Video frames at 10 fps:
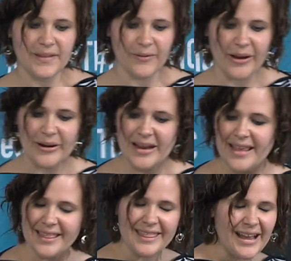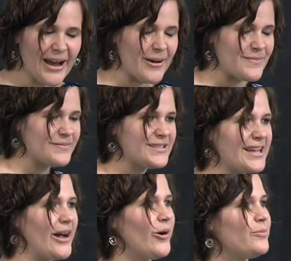we are.
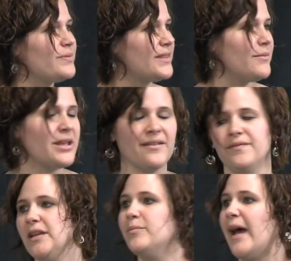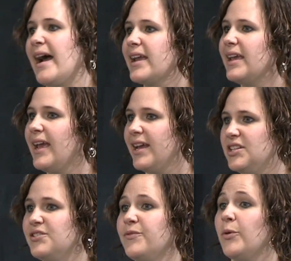To help them get feedback
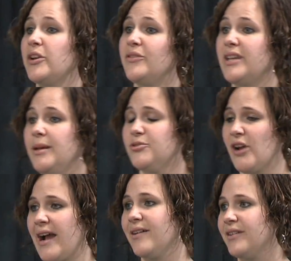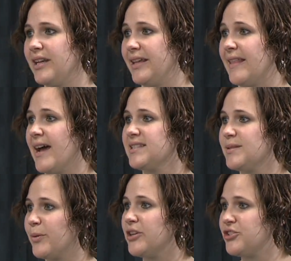and for you to keep track of it in that
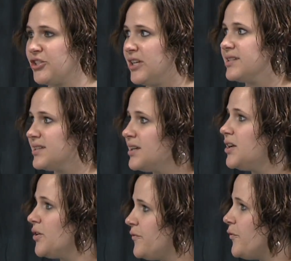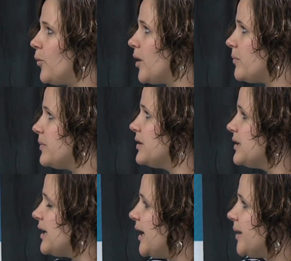spreadsheet form.
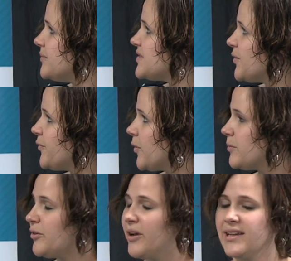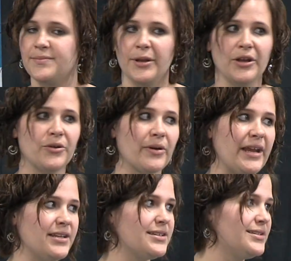So Formmule has been a
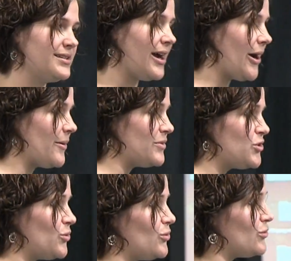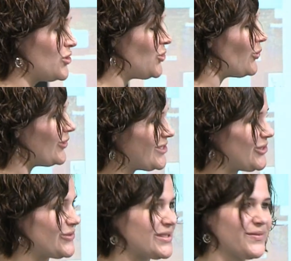great tool to
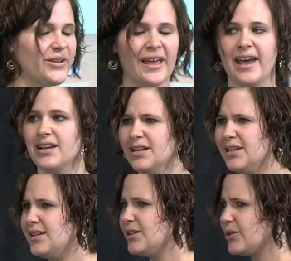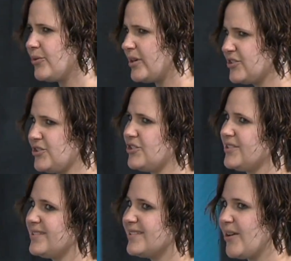use for that.
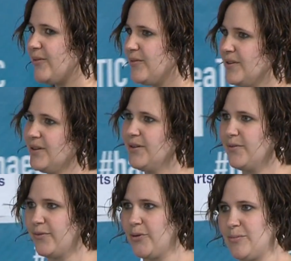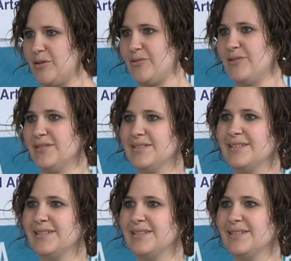Questions on Formmule?